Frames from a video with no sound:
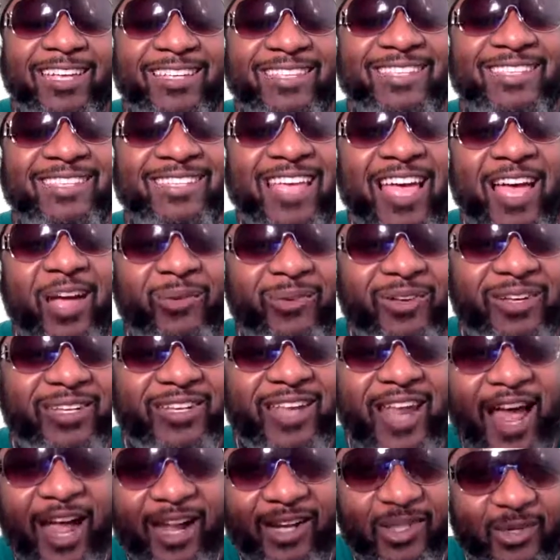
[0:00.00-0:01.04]
Is
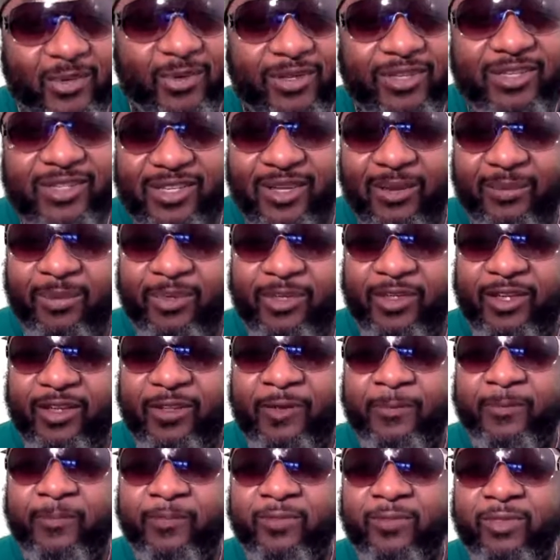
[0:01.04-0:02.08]
sound doctrine
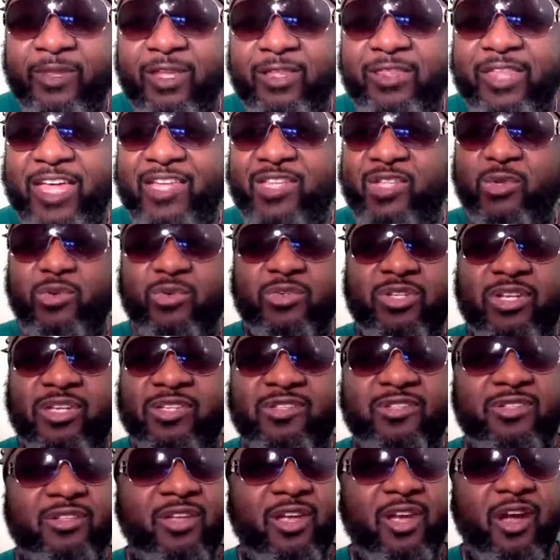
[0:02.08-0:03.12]
something that you
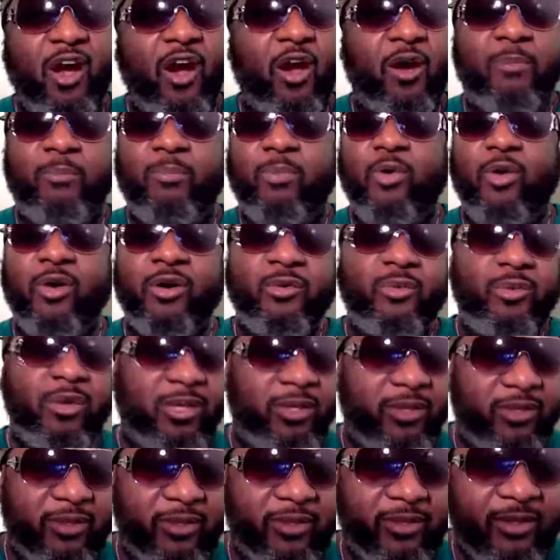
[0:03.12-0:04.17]
just are born
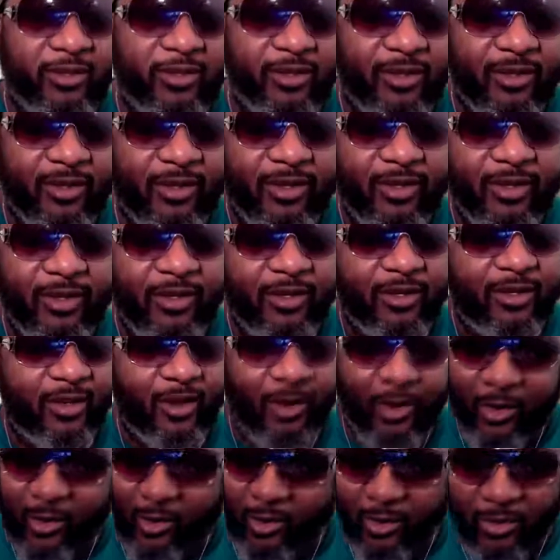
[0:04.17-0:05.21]
with?
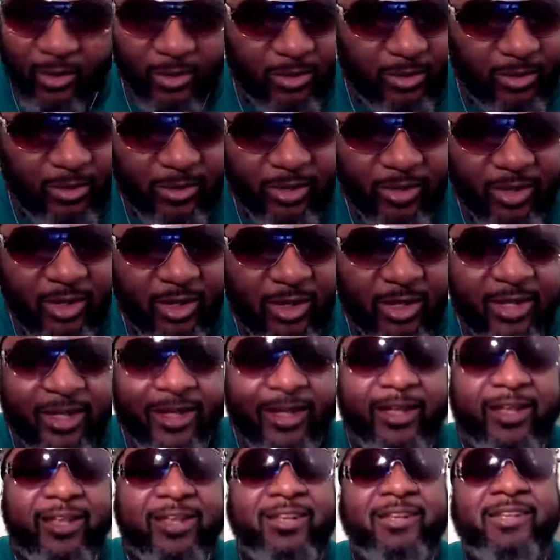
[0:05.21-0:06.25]
No.
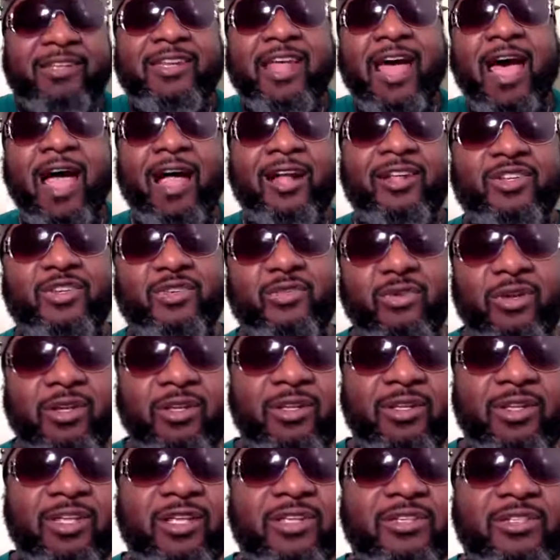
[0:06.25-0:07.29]

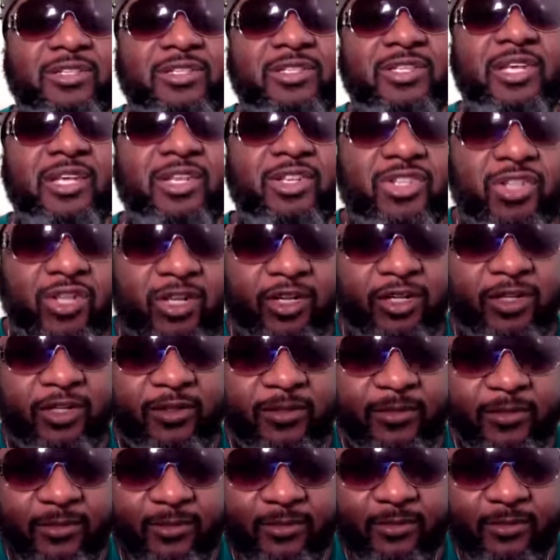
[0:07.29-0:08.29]
Doctrine is teaching.